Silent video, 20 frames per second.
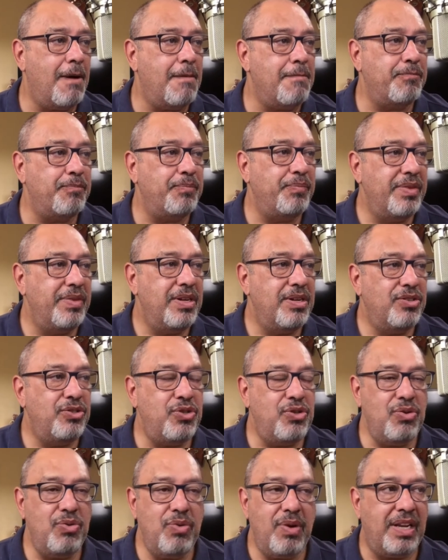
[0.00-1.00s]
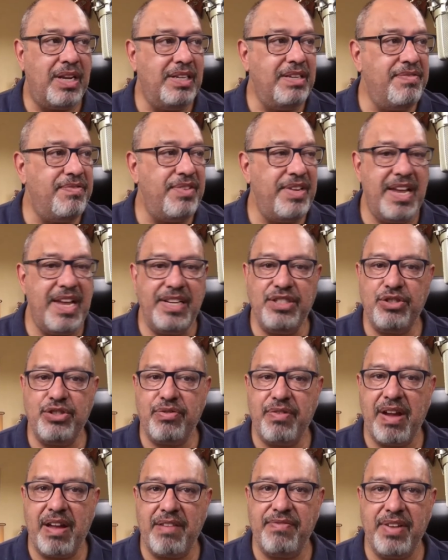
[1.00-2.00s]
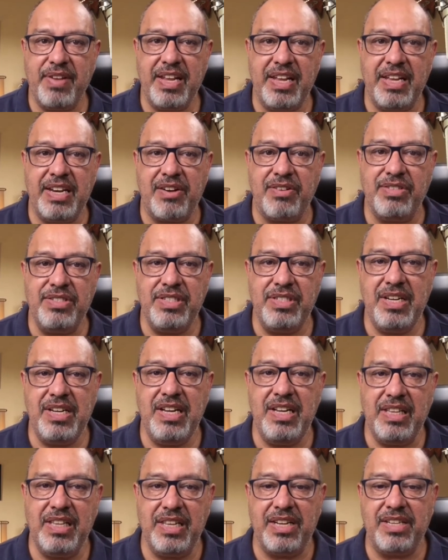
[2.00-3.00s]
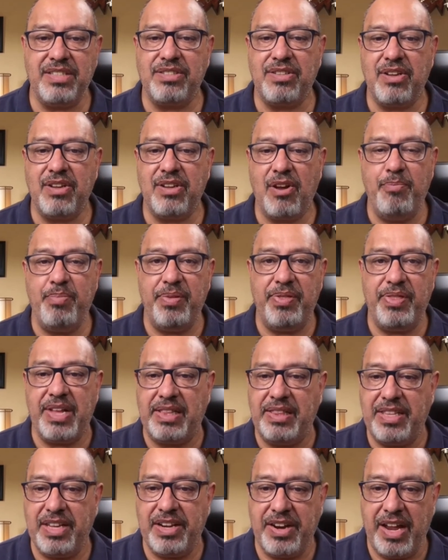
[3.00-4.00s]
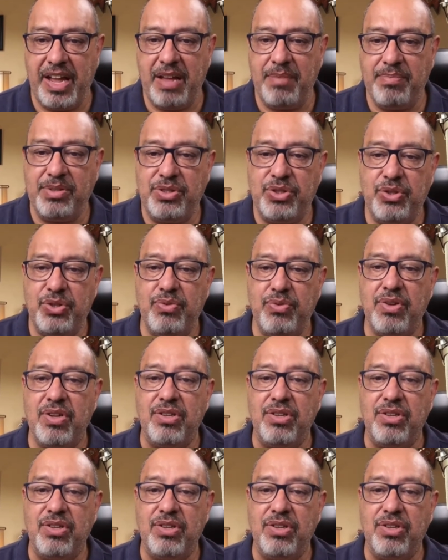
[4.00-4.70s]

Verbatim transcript: um, to alleviate traffic in our city. Let us hope that they're able